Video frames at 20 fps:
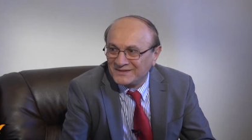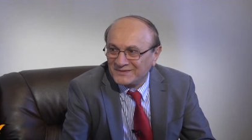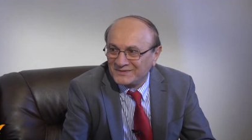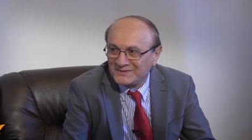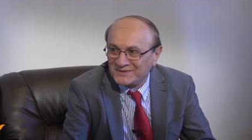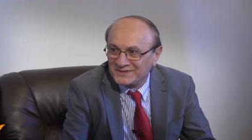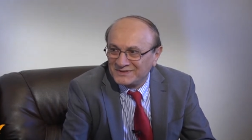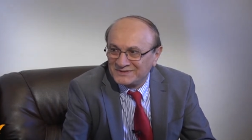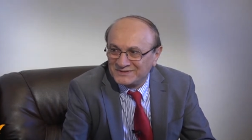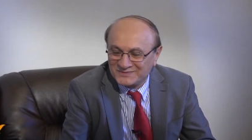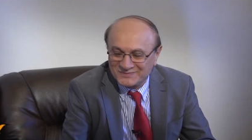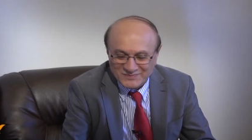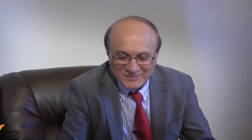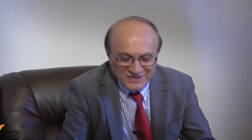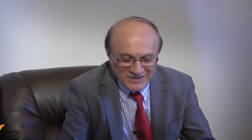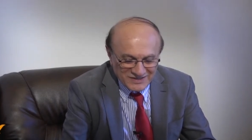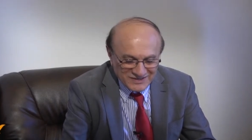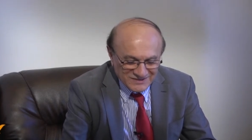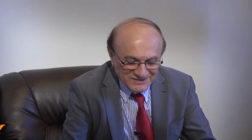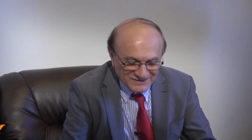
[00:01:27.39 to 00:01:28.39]
with
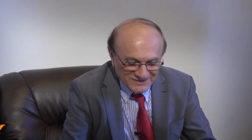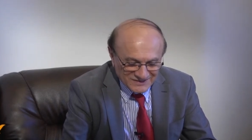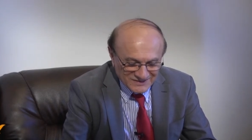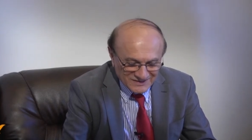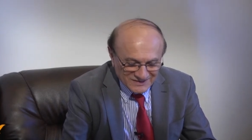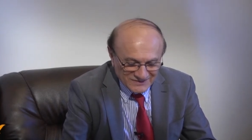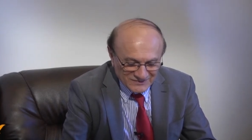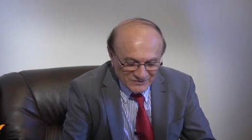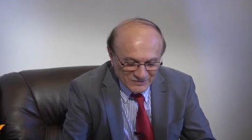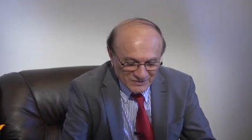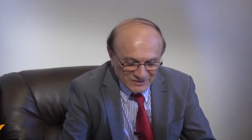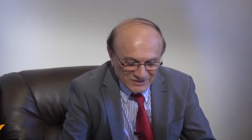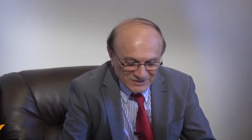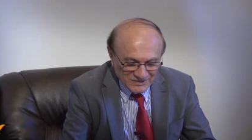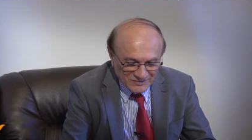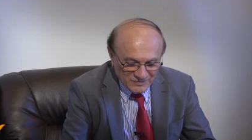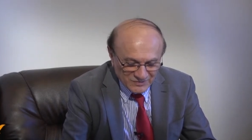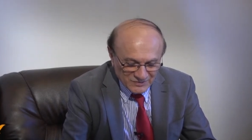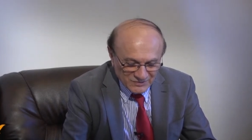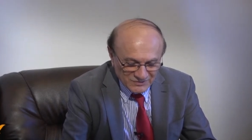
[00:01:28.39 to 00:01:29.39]
Spain and with
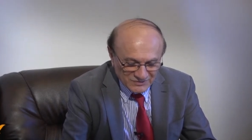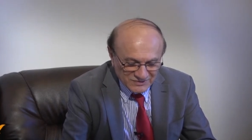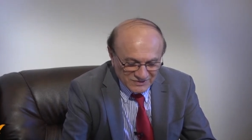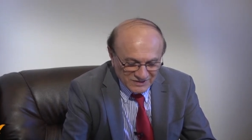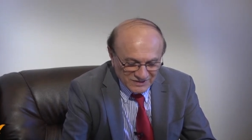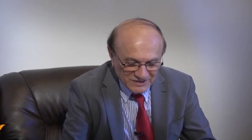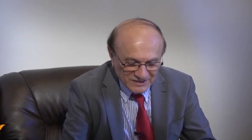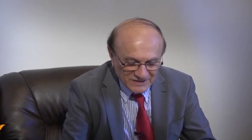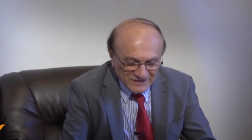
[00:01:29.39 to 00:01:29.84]
the beauty.